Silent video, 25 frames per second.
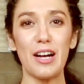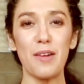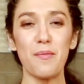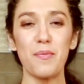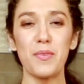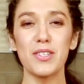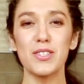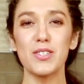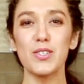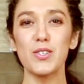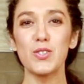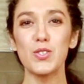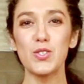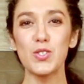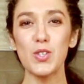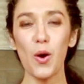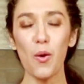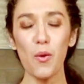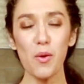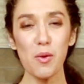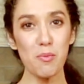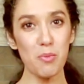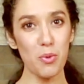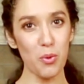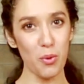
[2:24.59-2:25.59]
This is
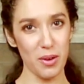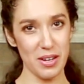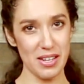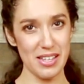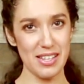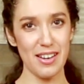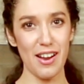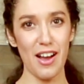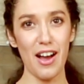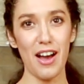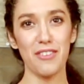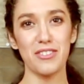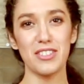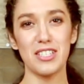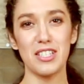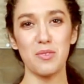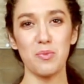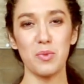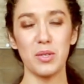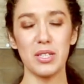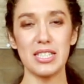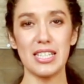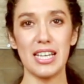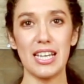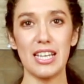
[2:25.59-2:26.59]
so important. Often
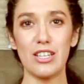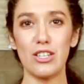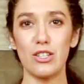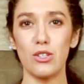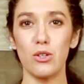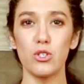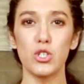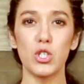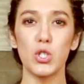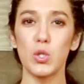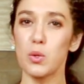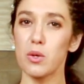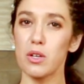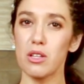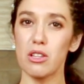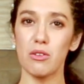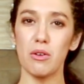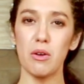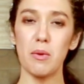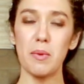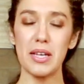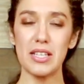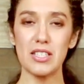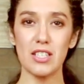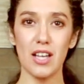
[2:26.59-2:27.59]
we'll take 2 or
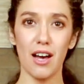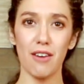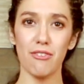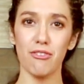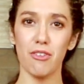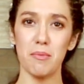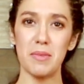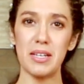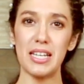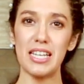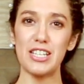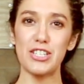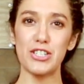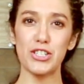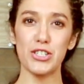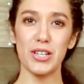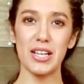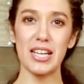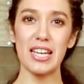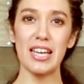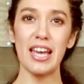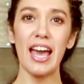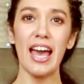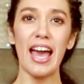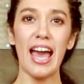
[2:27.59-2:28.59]
3 weeks off from an
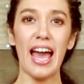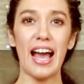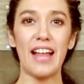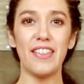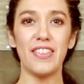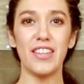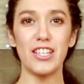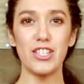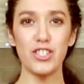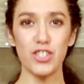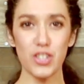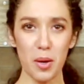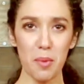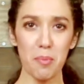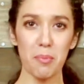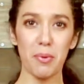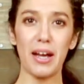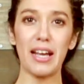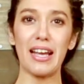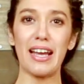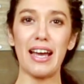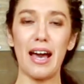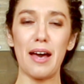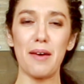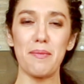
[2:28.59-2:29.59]
injury and then jump
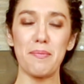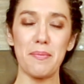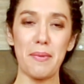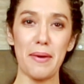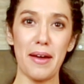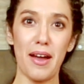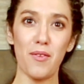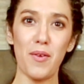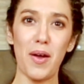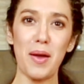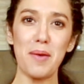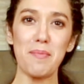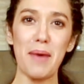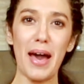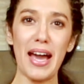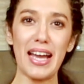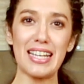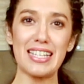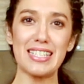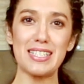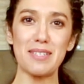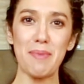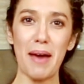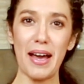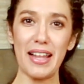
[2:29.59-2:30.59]
right back
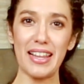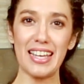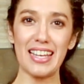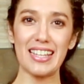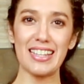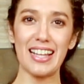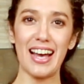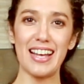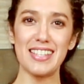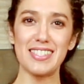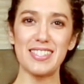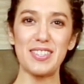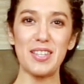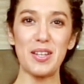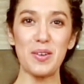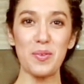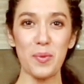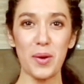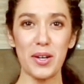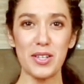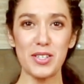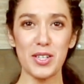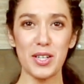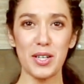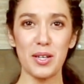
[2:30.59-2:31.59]
into ballet class and then
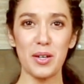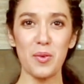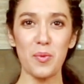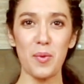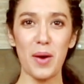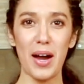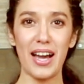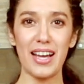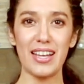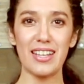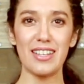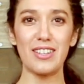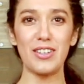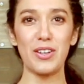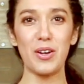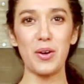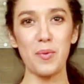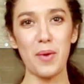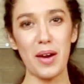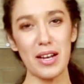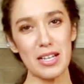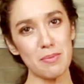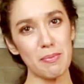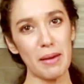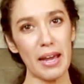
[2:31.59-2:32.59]
wonder why
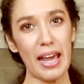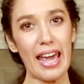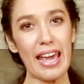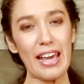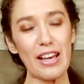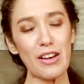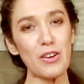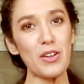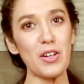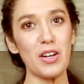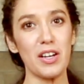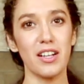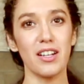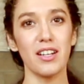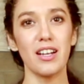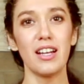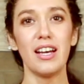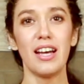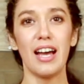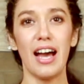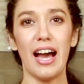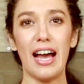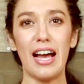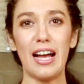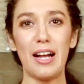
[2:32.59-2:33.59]
did my ankle hurt?
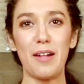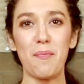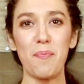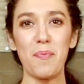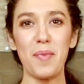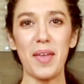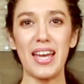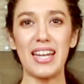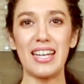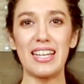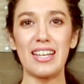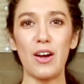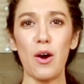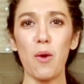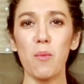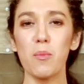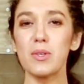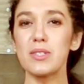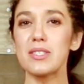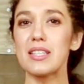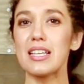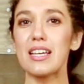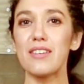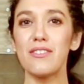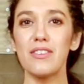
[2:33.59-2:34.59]
And
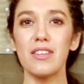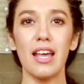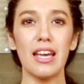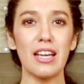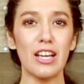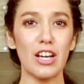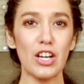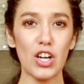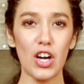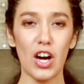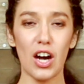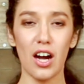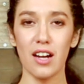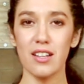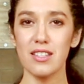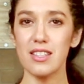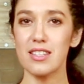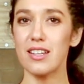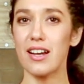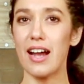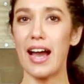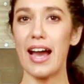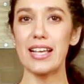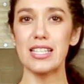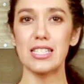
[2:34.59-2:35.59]
almost think of it like a car, that
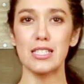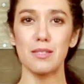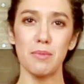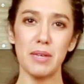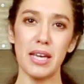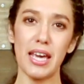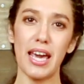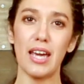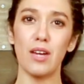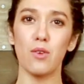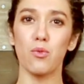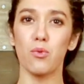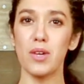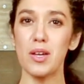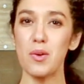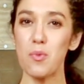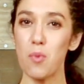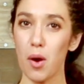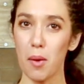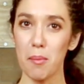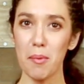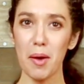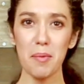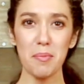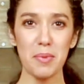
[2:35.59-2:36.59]
there has to be a
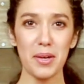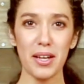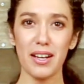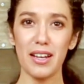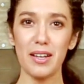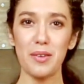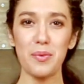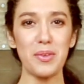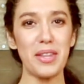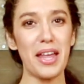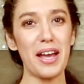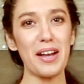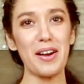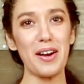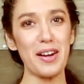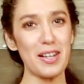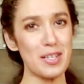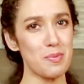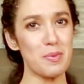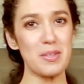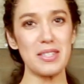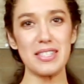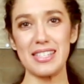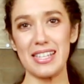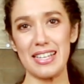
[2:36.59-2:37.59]
re-warm-up period when that car's
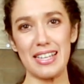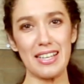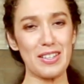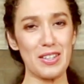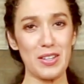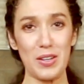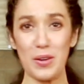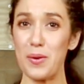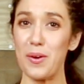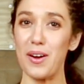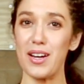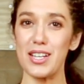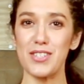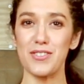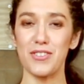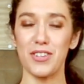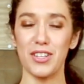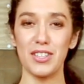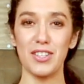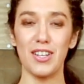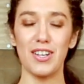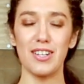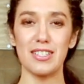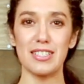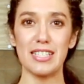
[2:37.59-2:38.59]
been sitting in the garage for a
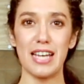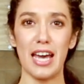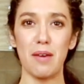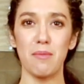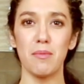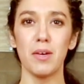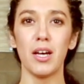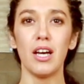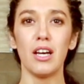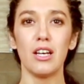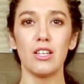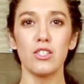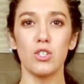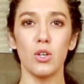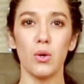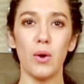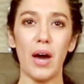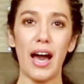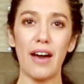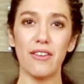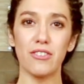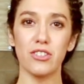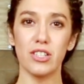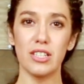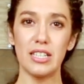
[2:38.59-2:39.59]
long time. So
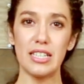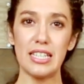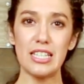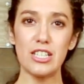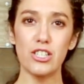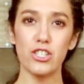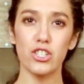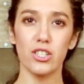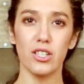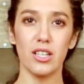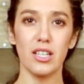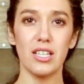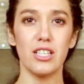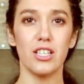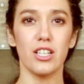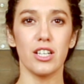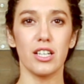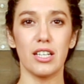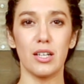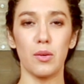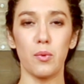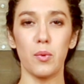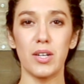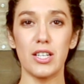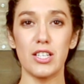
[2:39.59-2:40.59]
after an injury, you're
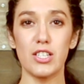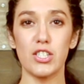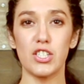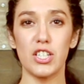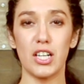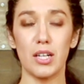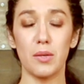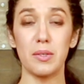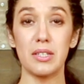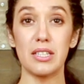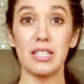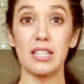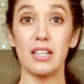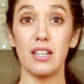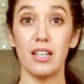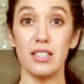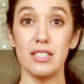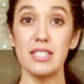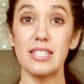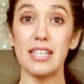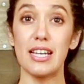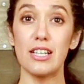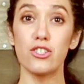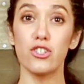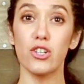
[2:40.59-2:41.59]
going to want to start with
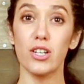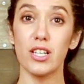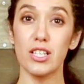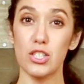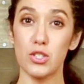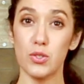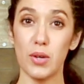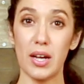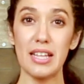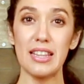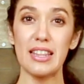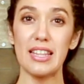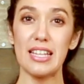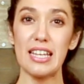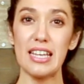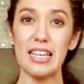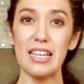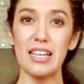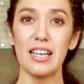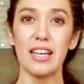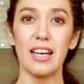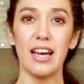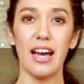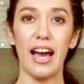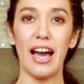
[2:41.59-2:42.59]
concentric strengthening,
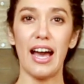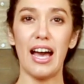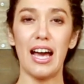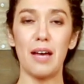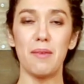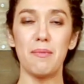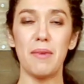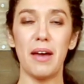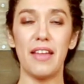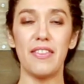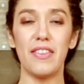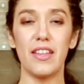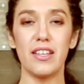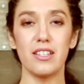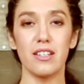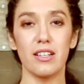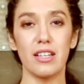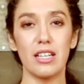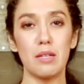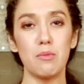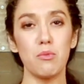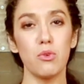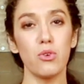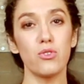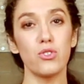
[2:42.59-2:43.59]
and then you're
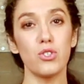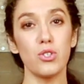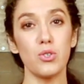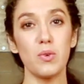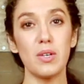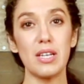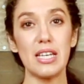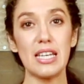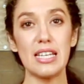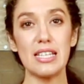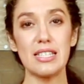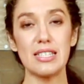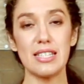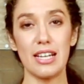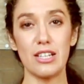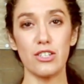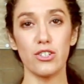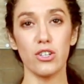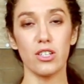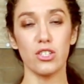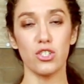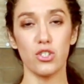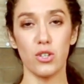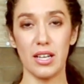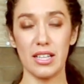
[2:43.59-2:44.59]
going to move to
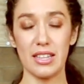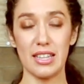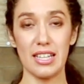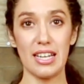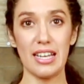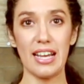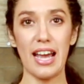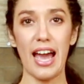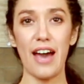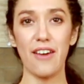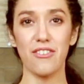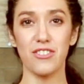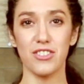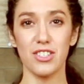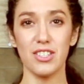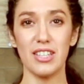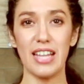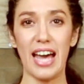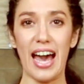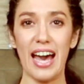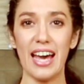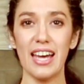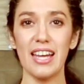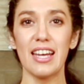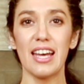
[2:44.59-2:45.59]
eccentric strengthening after
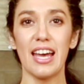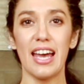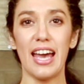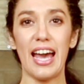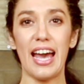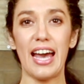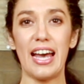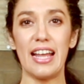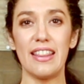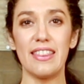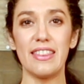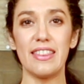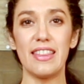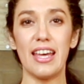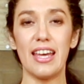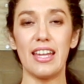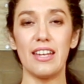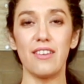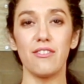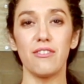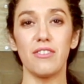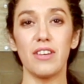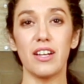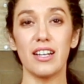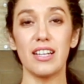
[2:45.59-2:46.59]
that. And then
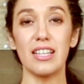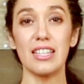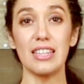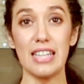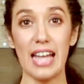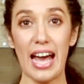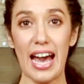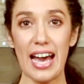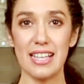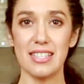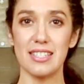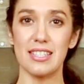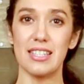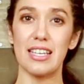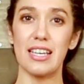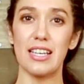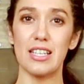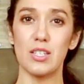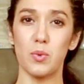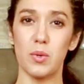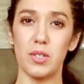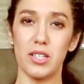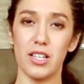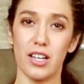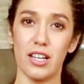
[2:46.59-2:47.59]
very lastly
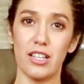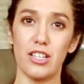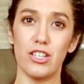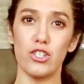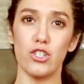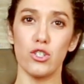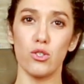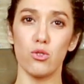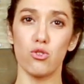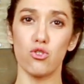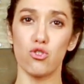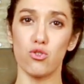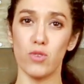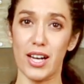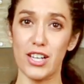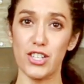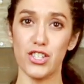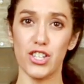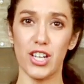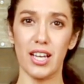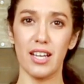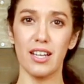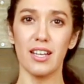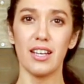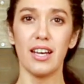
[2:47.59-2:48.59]
is when you're going to do
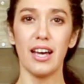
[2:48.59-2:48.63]
stretching.